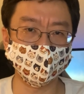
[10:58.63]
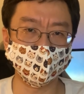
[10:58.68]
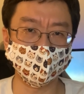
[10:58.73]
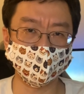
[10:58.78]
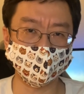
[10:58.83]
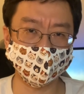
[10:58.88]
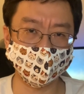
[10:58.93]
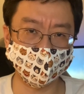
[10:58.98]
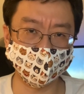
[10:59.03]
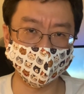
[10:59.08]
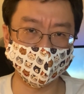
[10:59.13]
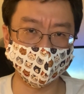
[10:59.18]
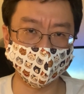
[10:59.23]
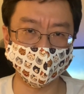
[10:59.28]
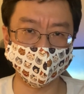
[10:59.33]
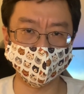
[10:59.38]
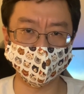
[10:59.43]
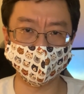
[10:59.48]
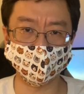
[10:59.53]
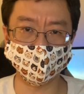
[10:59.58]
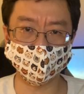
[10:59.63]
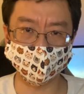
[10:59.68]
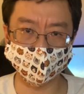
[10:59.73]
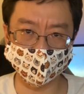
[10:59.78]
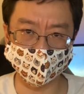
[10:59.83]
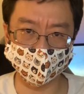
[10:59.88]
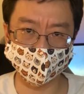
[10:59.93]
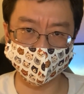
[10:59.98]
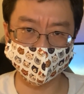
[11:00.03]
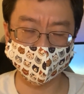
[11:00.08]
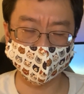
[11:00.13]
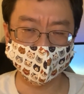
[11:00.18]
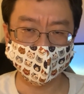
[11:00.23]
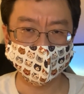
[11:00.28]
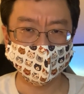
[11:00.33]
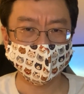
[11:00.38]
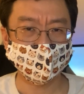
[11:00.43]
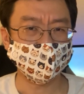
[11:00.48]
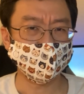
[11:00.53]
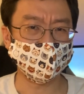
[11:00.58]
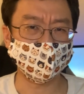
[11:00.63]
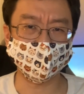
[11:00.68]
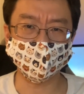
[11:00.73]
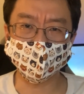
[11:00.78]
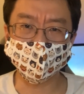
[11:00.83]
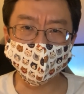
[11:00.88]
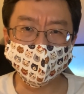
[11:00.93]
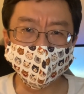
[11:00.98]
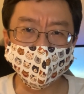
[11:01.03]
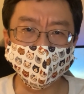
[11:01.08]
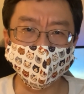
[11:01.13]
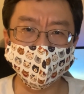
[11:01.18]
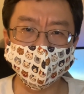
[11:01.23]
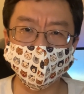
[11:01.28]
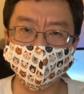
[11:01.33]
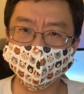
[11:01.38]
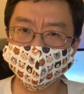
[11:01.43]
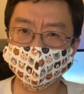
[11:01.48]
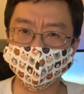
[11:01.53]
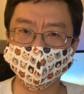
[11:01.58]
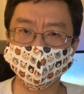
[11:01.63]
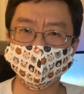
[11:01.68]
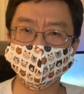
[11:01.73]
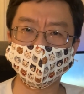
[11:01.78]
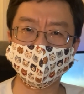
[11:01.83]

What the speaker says: exterior blemishes. Now, no car is going to